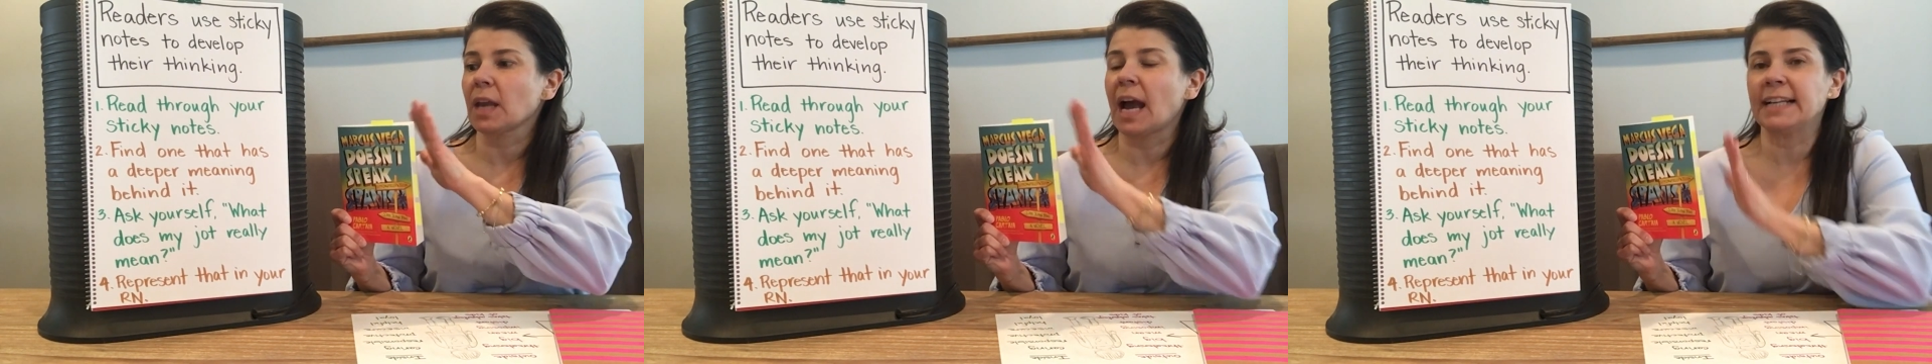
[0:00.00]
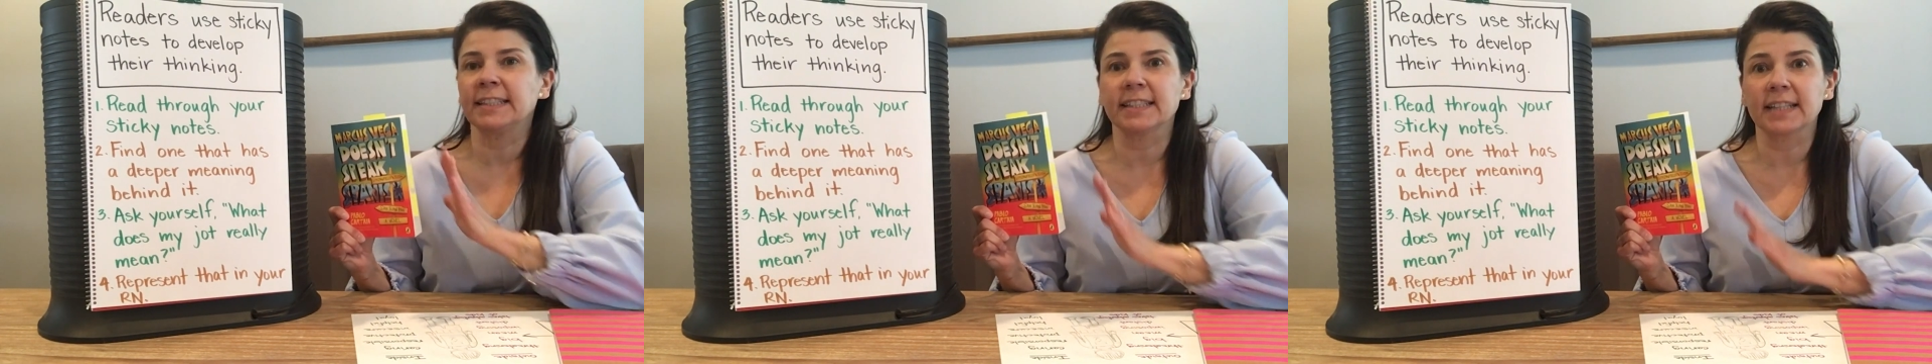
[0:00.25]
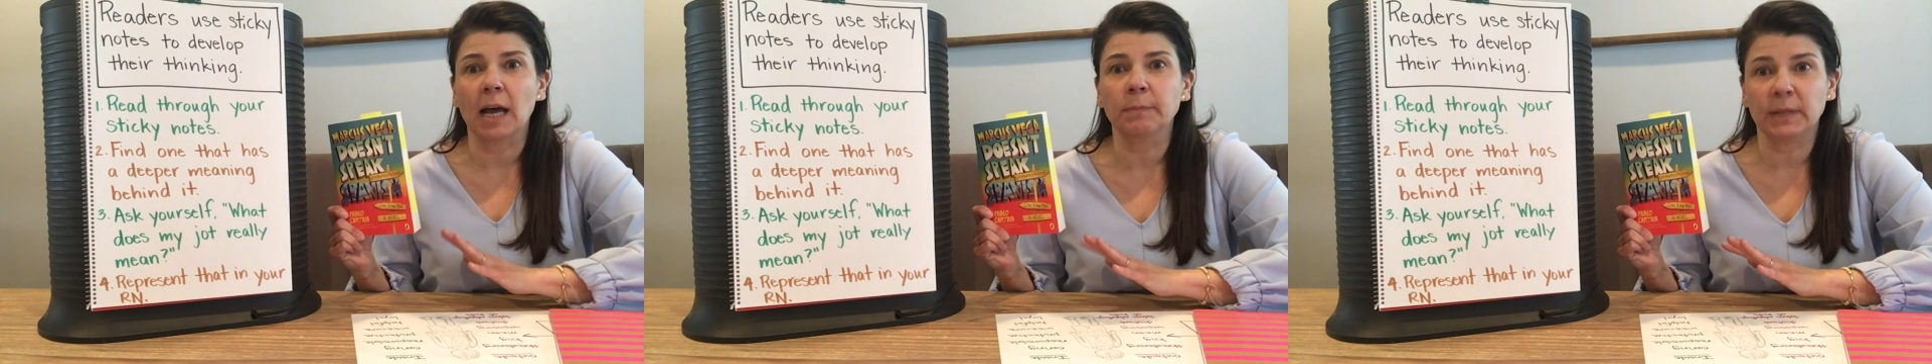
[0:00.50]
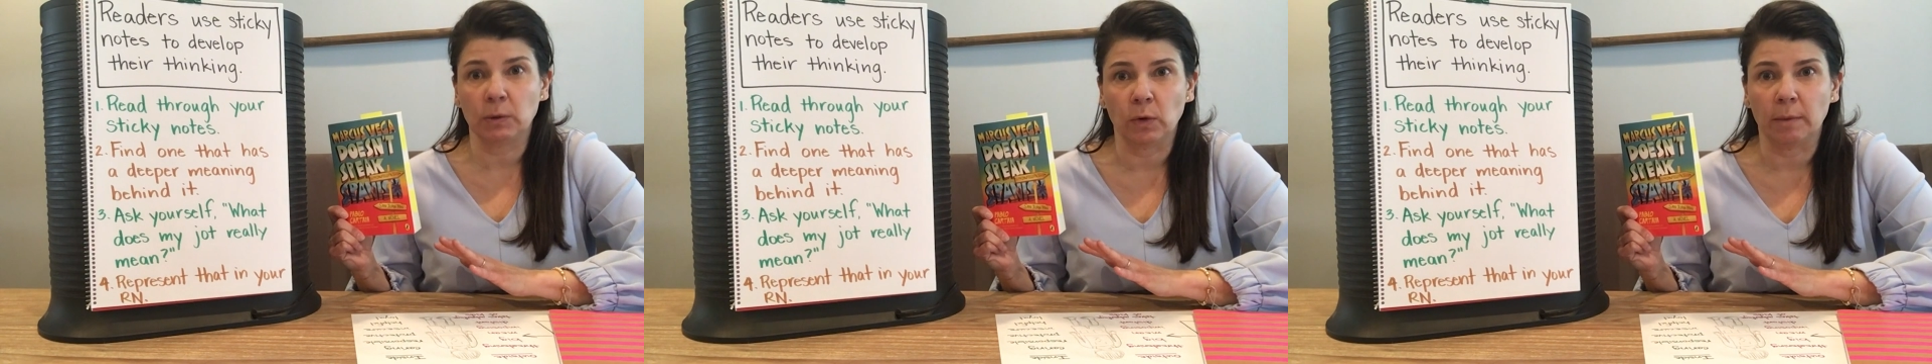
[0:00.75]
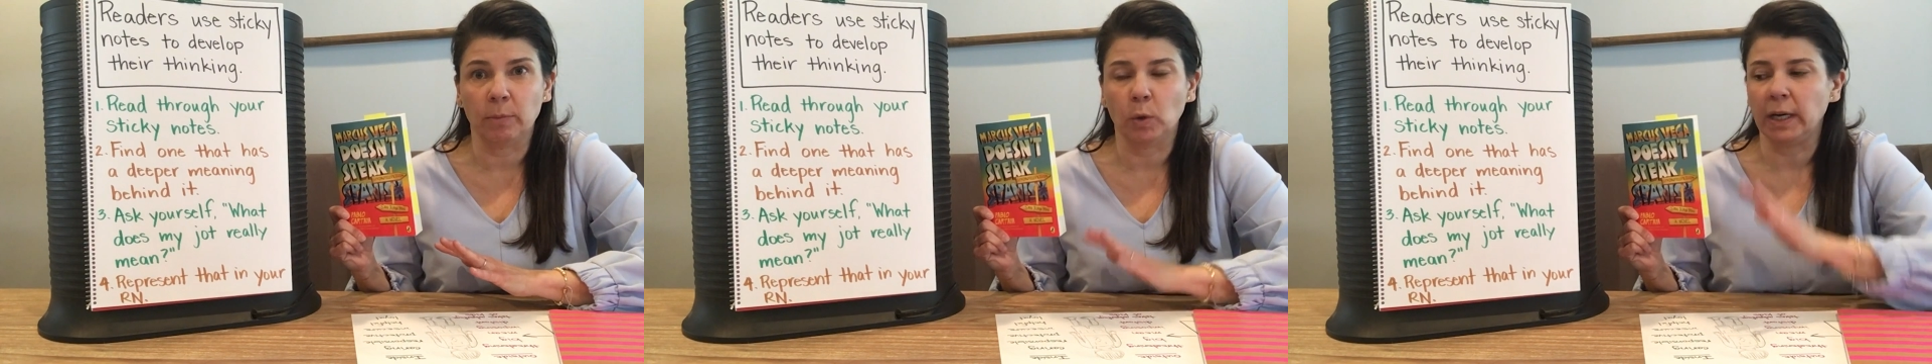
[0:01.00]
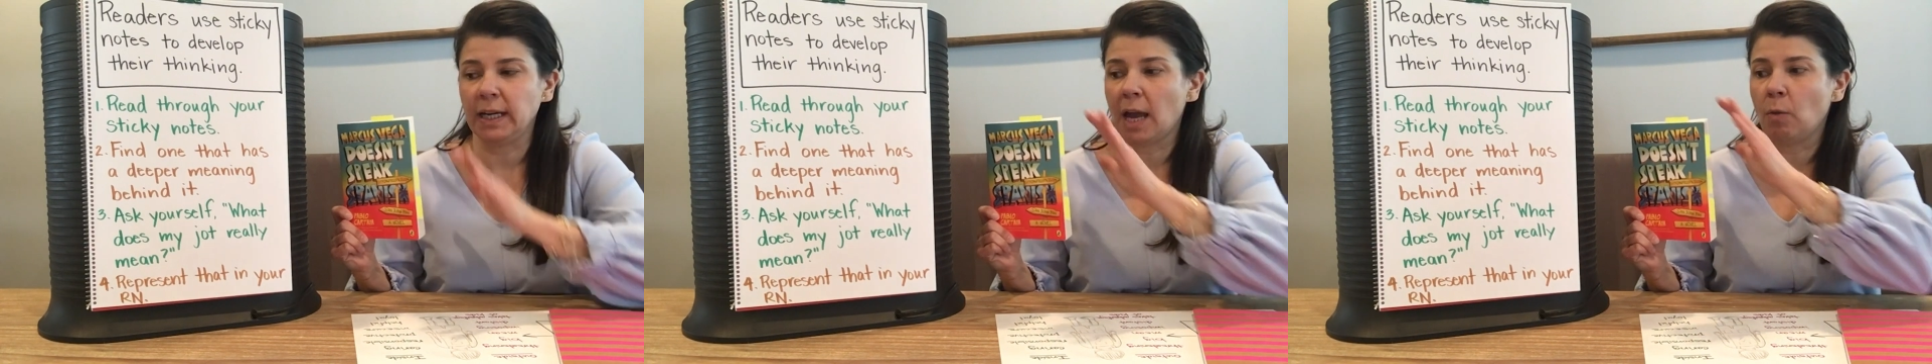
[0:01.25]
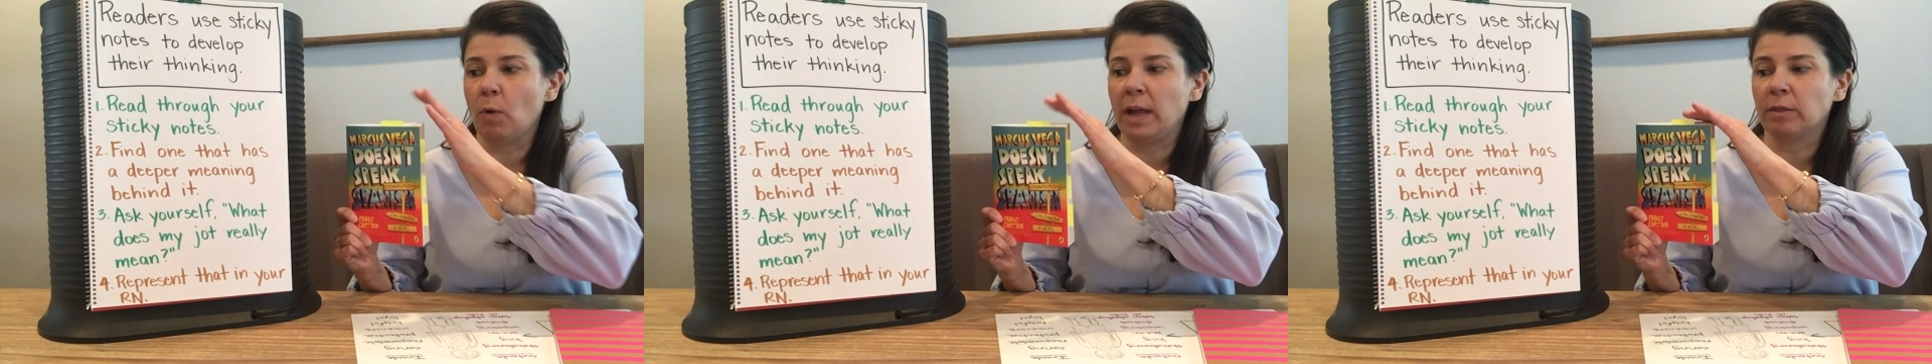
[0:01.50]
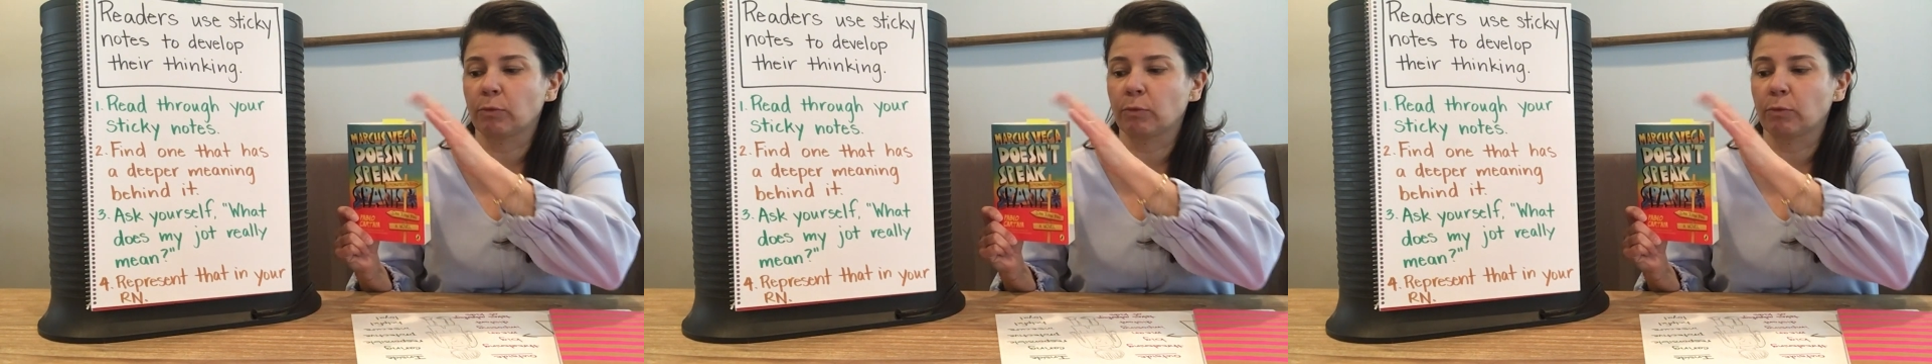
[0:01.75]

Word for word: I stopped at one point and went